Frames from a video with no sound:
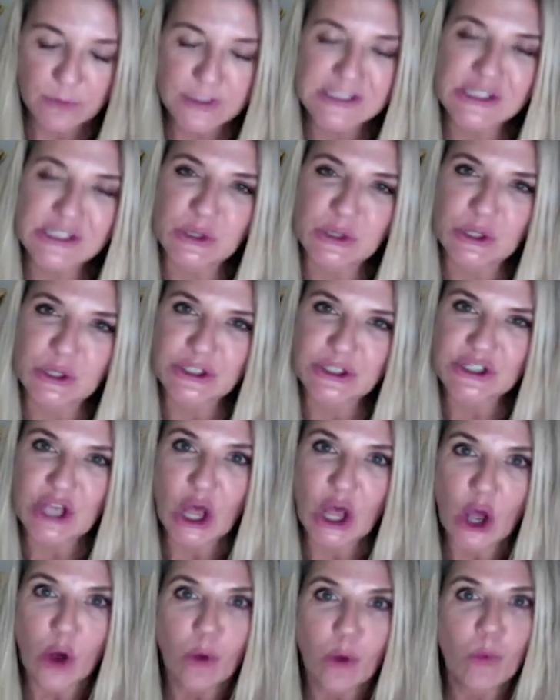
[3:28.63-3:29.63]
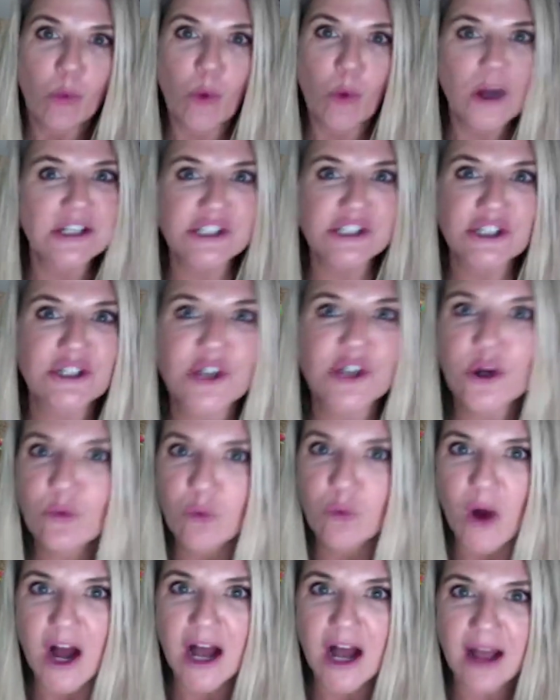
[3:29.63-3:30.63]
preschoolers want to
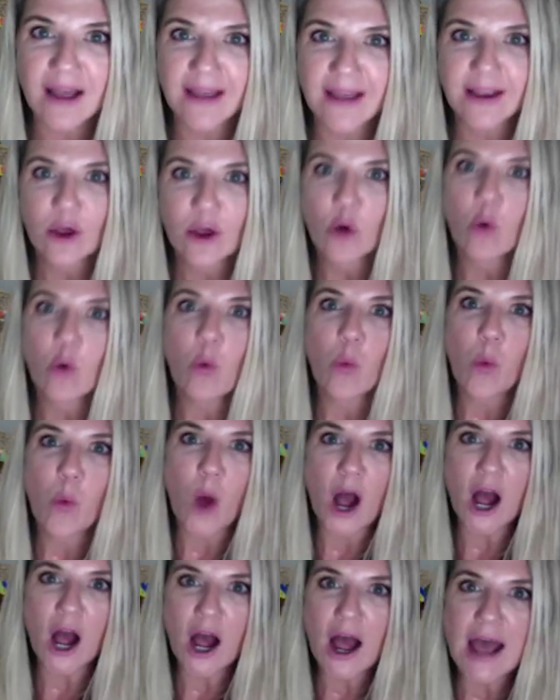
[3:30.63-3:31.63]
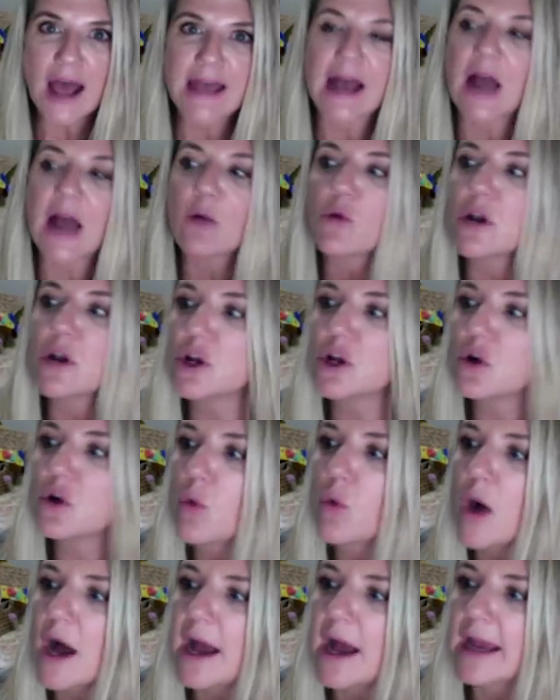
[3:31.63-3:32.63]
know why. Why? I want to
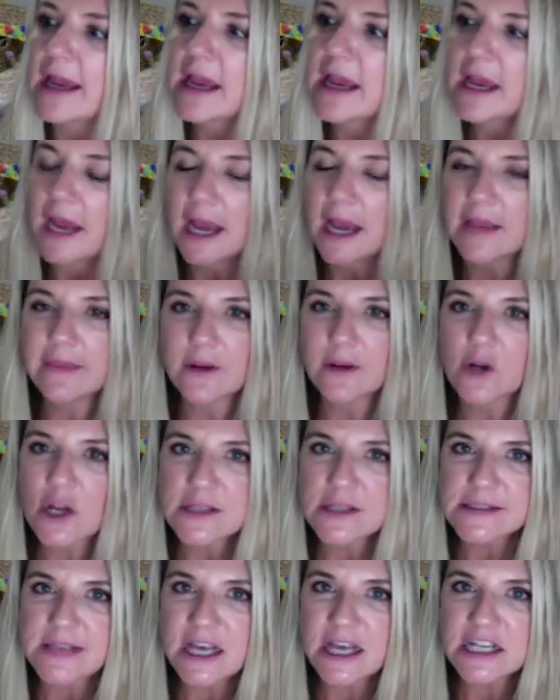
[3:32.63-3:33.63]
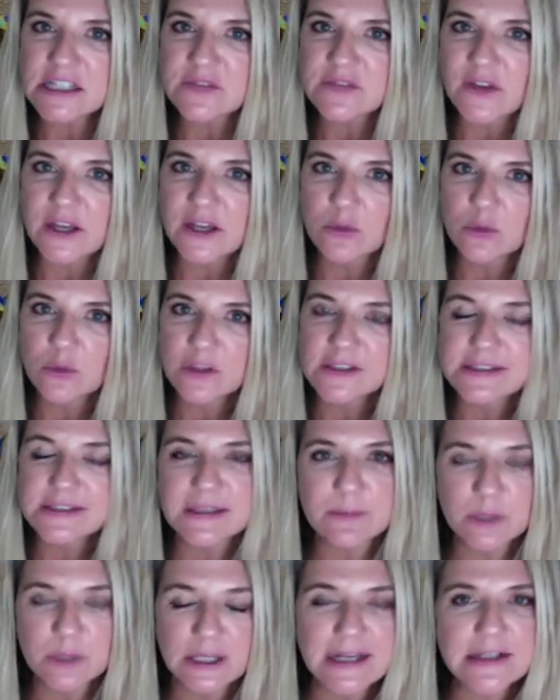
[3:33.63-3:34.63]
know why. And they're not satisfied with a
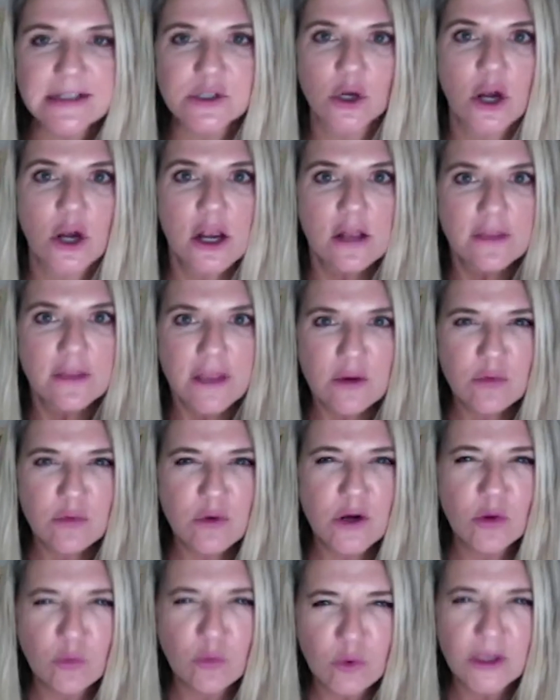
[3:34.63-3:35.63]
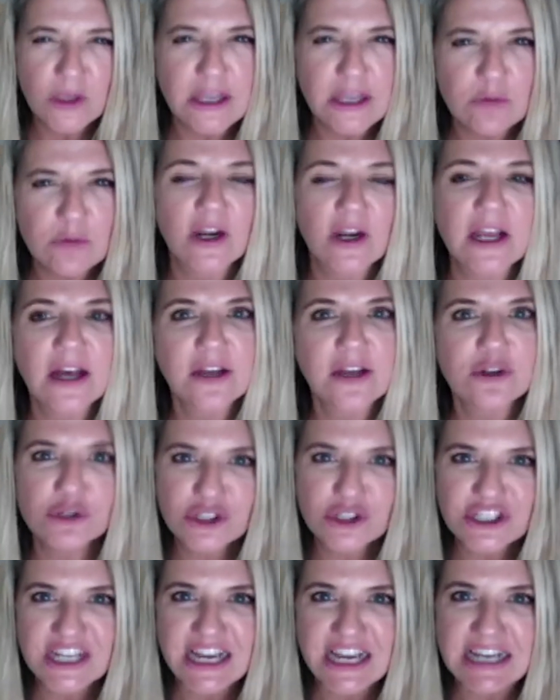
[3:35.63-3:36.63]
simple answer. They really want to
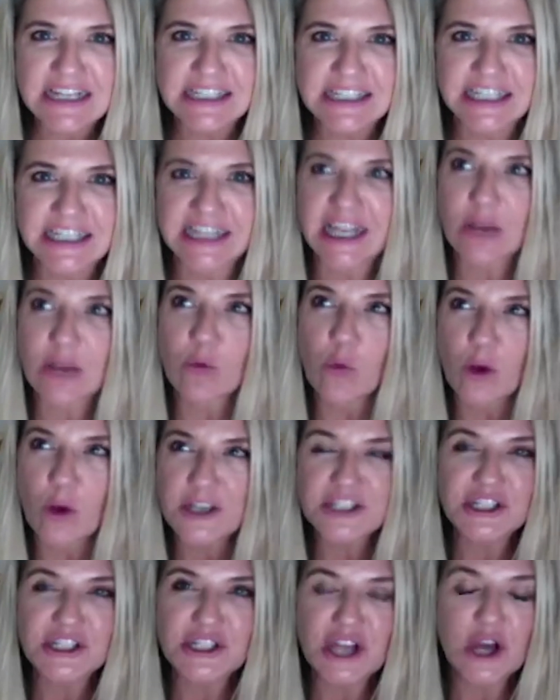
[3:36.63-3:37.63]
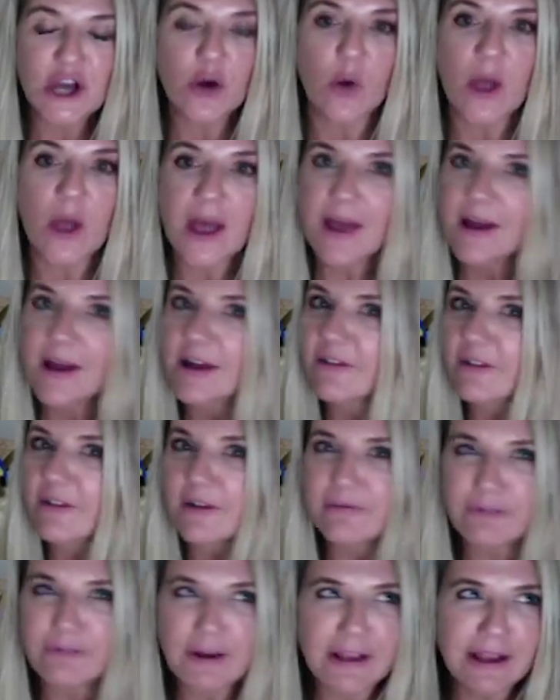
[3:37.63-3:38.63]
understand it. They want to know.
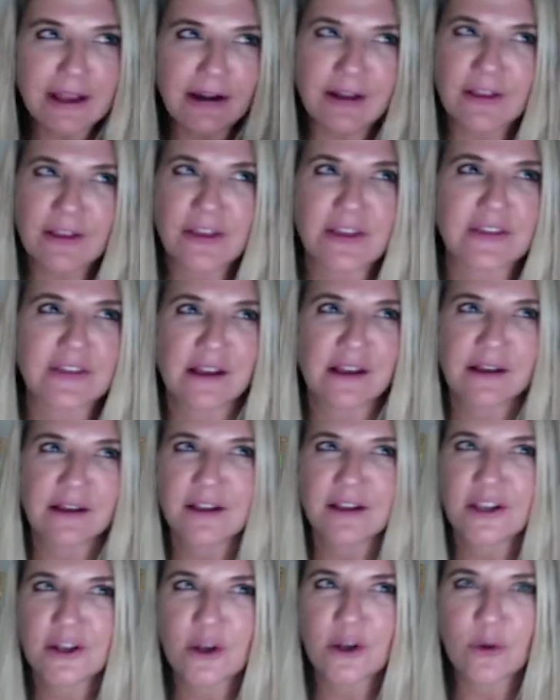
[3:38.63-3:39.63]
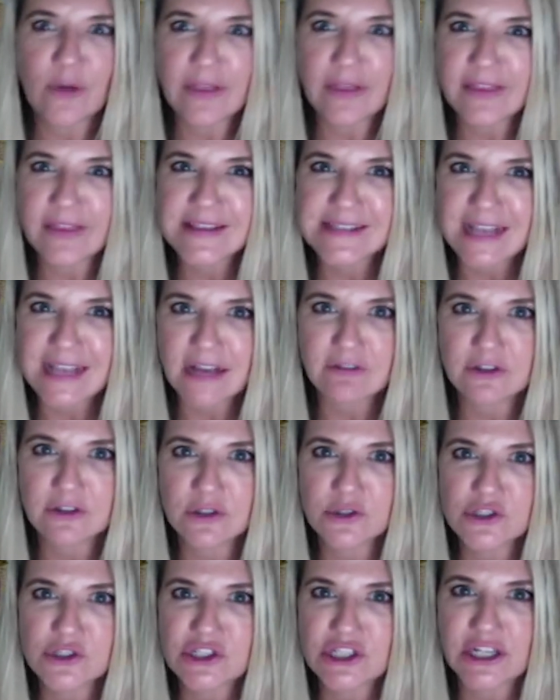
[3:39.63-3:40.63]
Forget all this, this
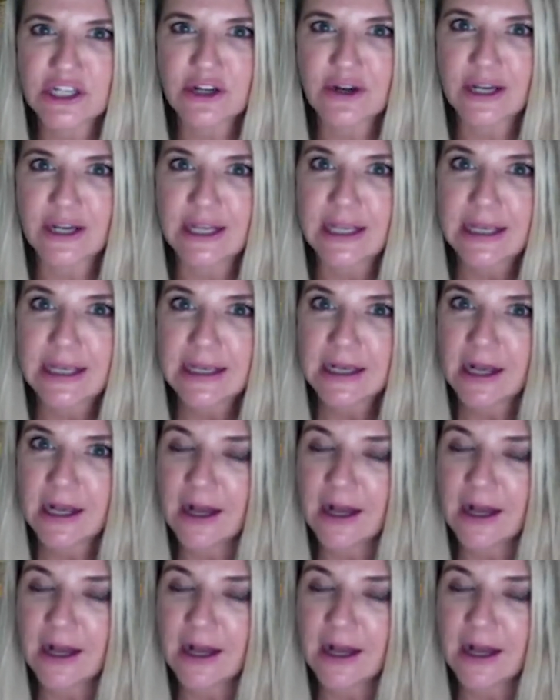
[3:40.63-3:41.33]
evolutionary